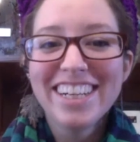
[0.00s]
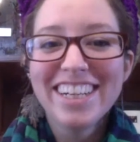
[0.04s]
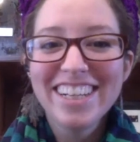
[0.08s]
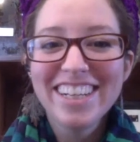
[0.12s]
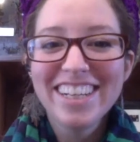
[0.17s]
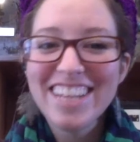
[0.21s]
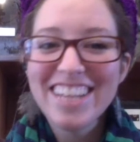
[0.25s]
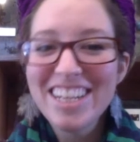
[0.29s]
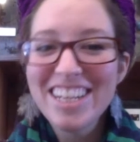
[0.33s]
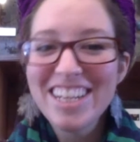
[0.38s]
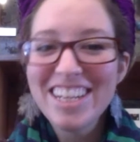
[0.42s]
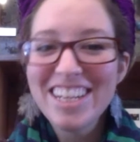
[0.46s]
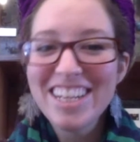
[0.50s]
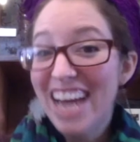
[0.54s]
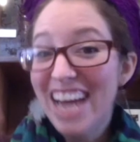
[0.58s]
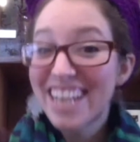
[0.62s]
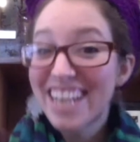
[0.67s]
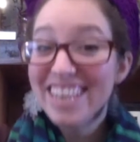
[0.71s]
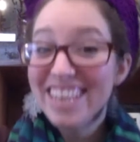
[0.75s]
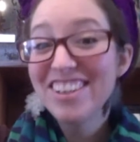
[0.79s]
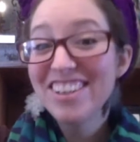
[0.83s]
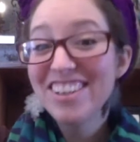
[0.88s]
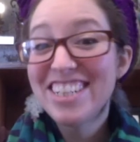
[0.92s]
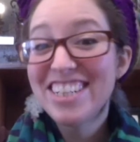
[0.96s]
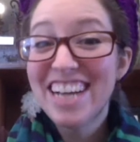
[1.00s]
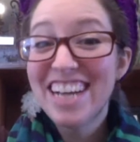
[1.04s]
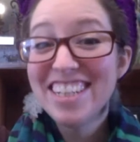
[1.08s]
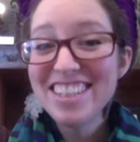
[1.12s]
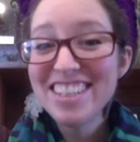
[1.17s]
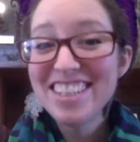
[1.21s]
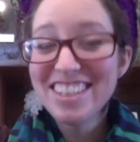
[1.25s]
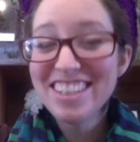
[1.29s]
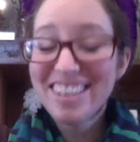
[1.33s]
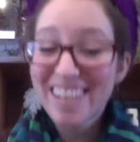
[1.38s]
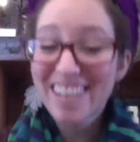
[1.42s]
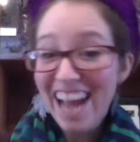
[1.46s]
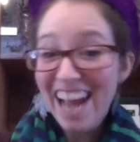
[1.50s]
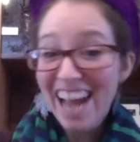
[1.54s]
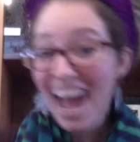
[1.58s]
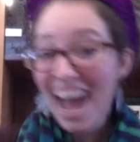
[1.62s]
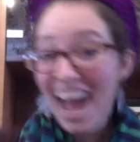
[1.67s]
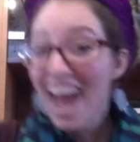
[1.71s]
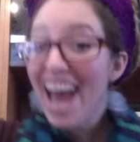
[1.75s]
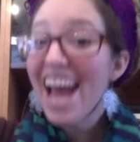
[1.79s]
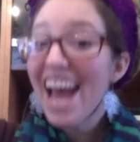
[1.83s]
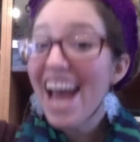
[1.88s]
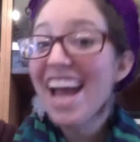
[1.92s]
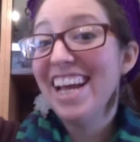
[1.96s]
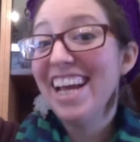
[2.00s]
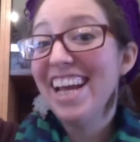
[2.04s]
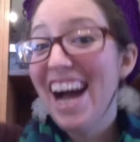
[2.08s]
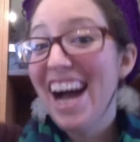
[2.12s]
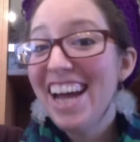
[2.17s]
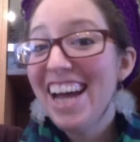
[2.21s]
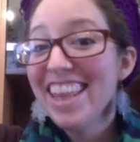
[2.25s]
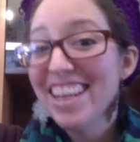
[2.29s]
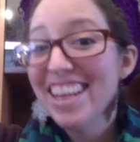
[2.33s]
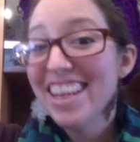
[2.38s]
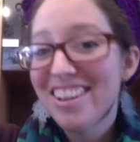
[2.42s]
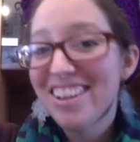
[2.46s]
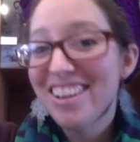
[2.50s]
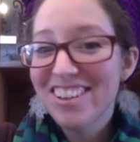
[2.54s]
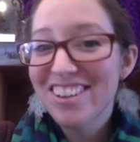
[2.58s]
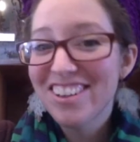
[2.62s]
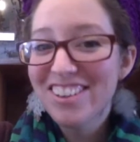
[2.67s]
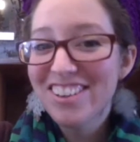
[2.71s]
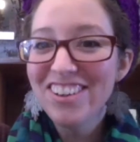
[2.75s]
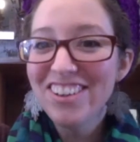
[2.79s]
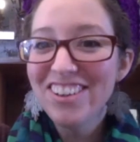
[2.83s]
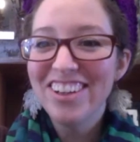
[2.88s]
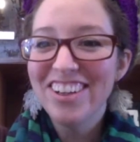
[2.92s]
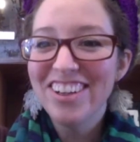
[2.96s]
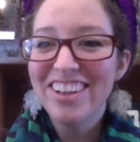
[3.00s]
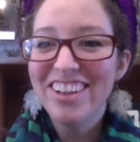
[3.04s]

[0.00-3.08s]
Like you're getting their attention. You're like, hey, I think you're cool.